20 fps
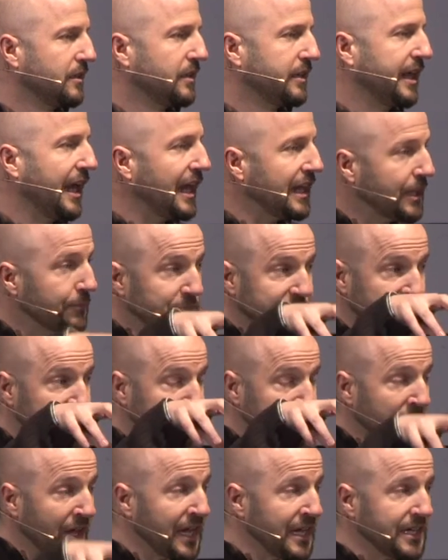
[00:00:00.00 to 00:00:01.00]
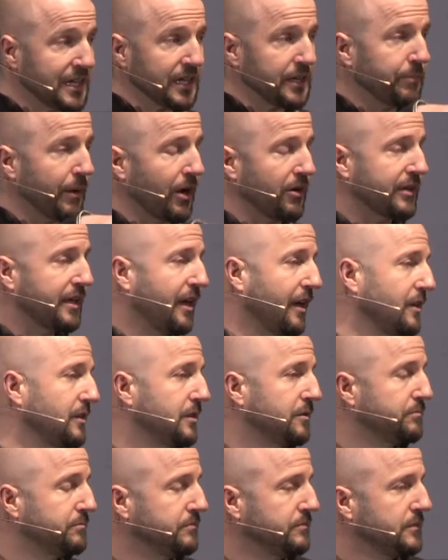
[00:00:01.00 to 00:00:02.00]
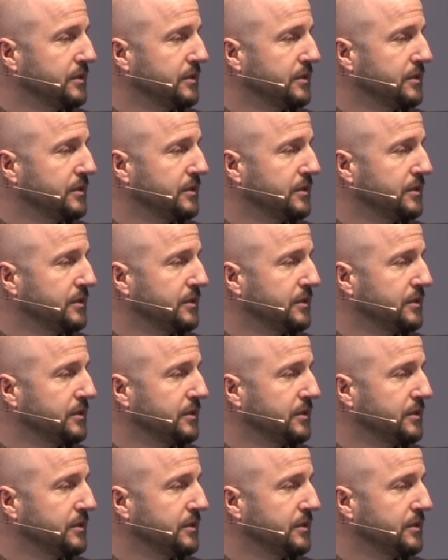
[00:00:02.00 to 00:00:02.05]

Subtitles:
Caleb didn't make it about Caleb.